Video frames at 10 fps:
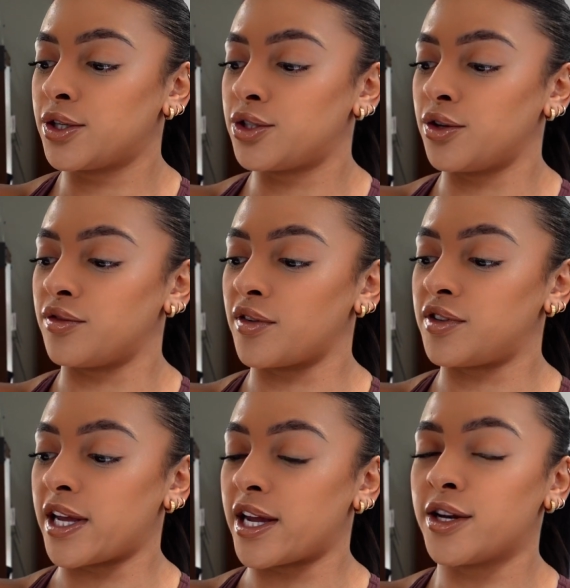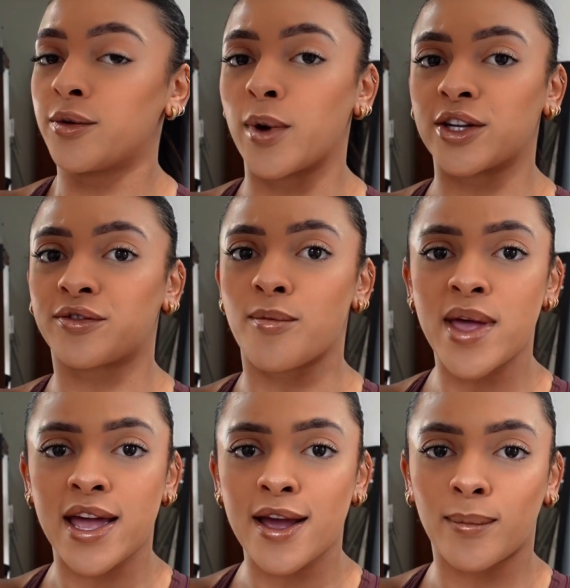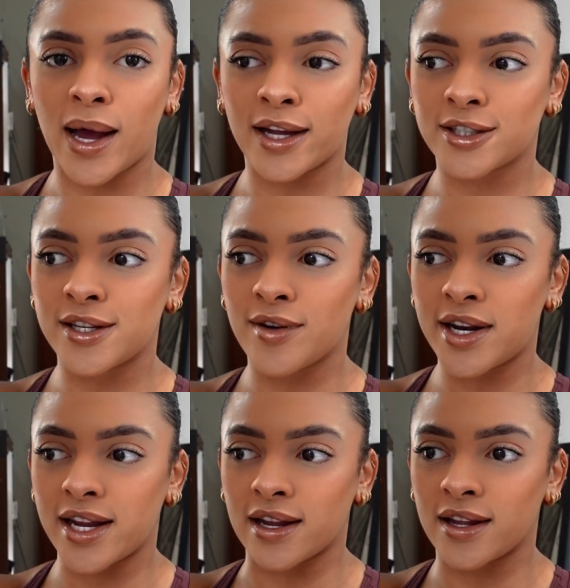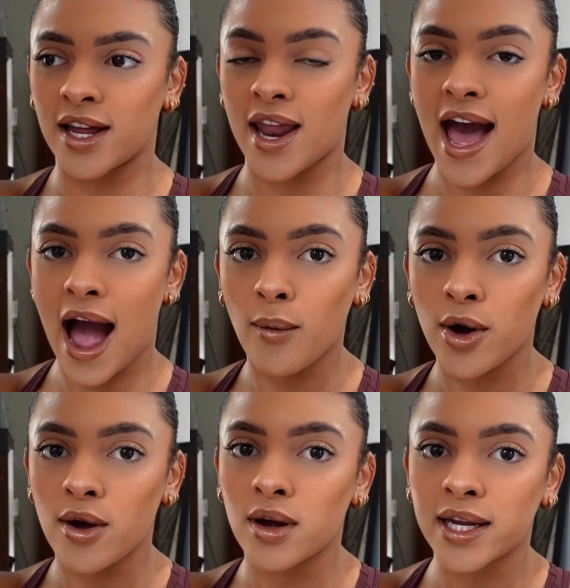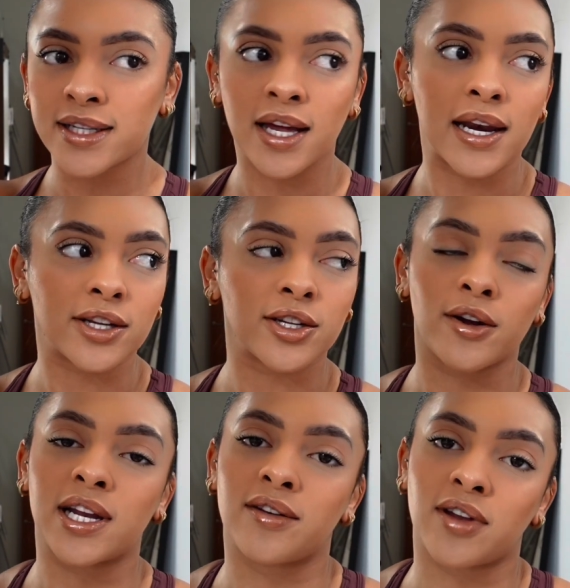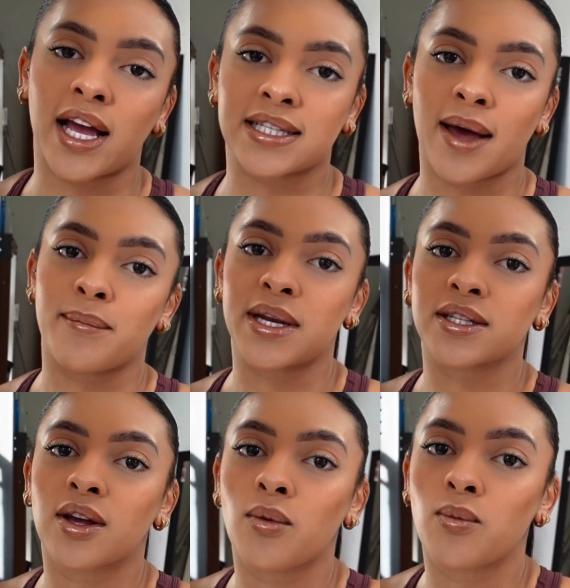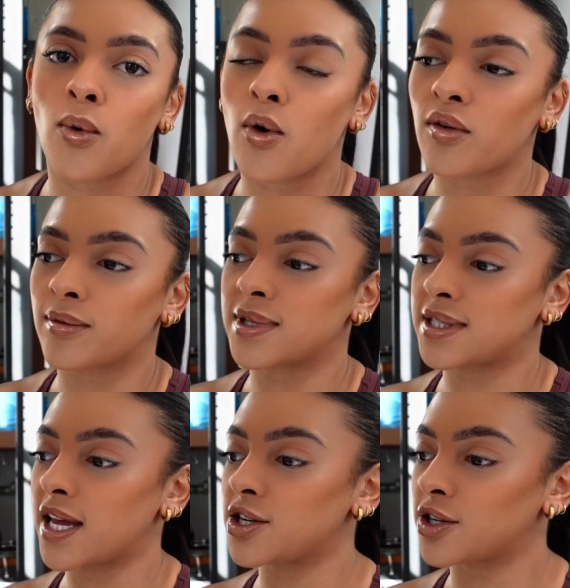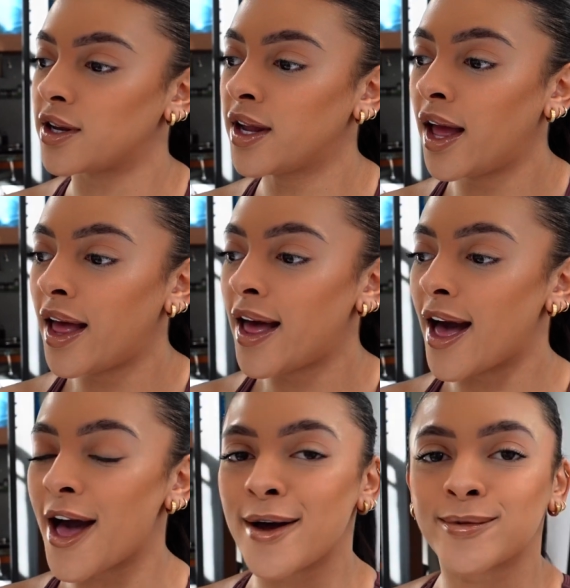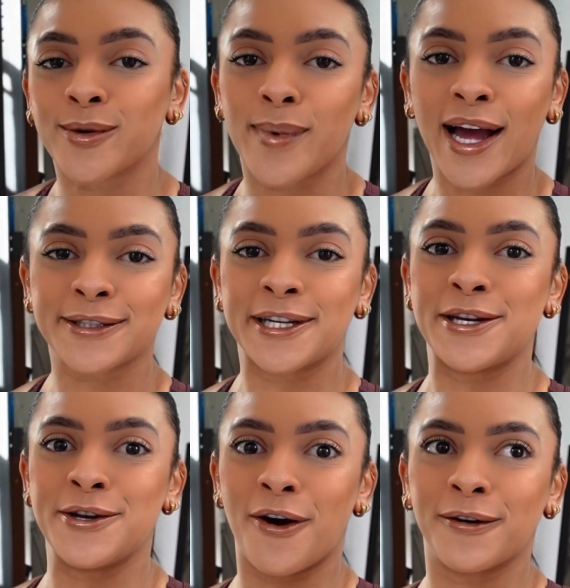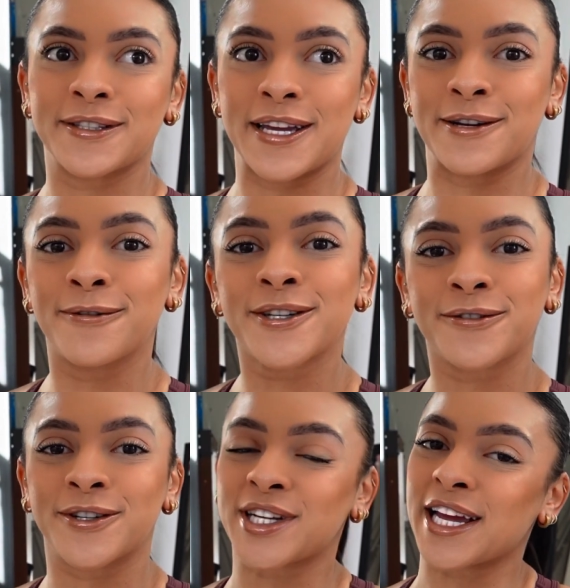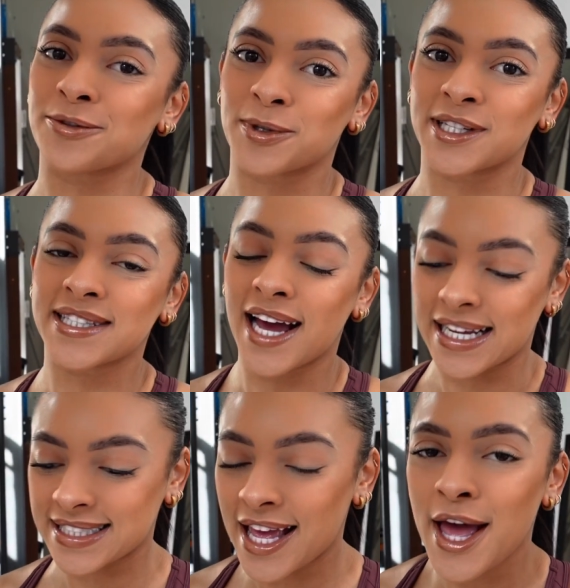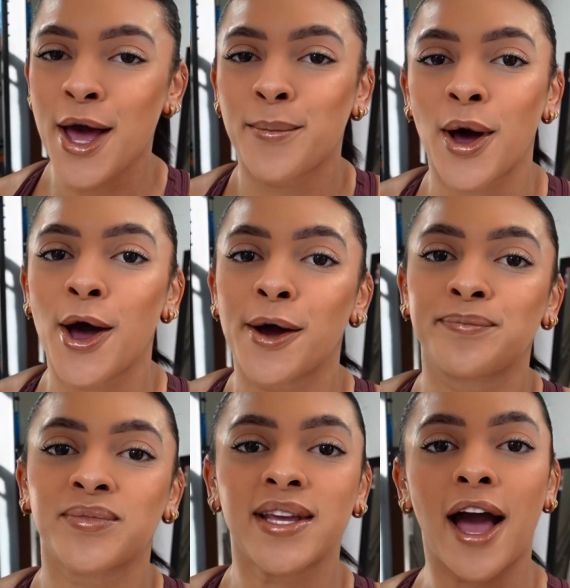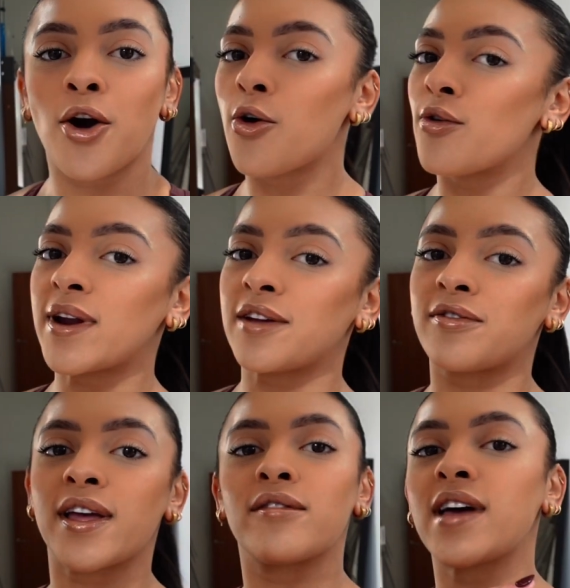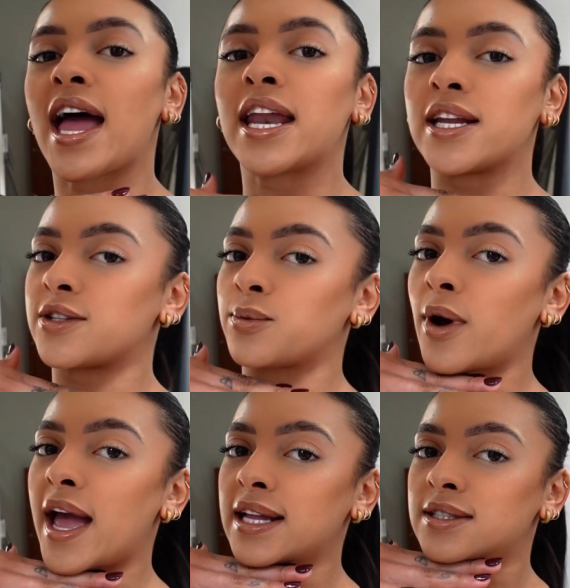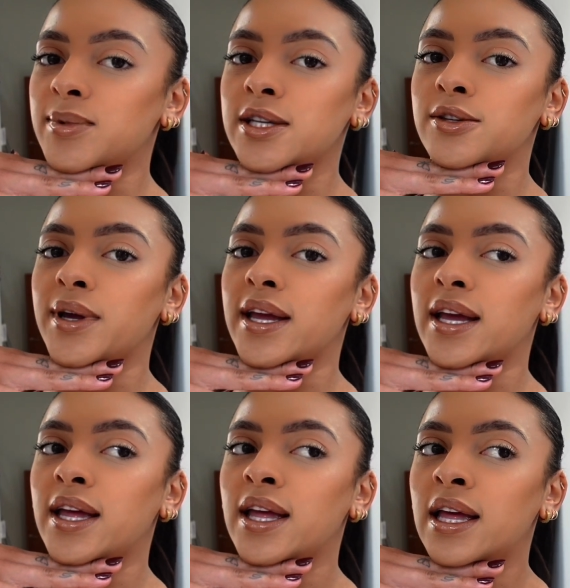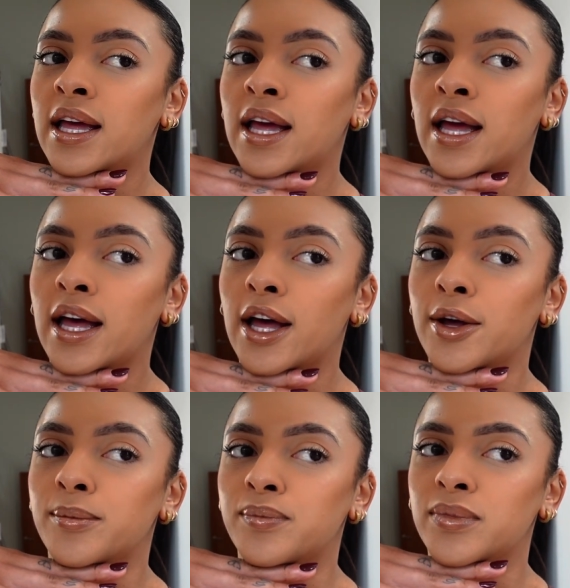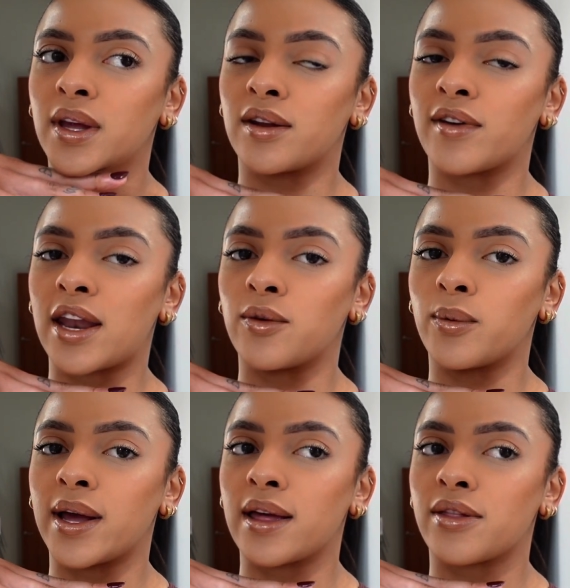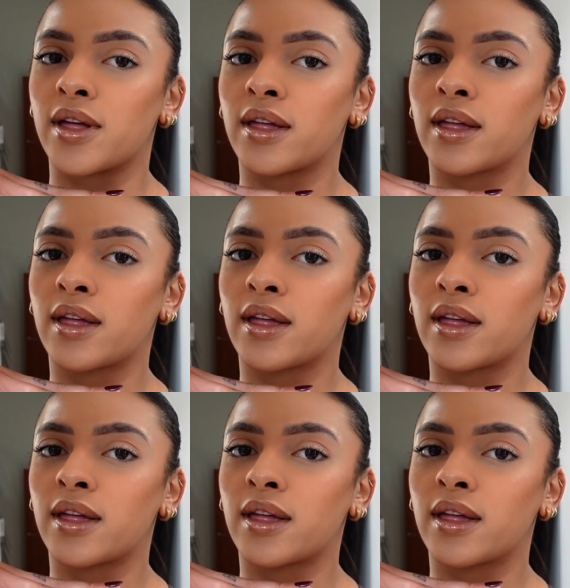2:15, which for me, I'm actually ready an hour early because I literally only live like 10 minutes a walk from the station. So I'm actually not in a rush for a change, which is nice. But yeah, all ready for the event. It's weird to be doing an event with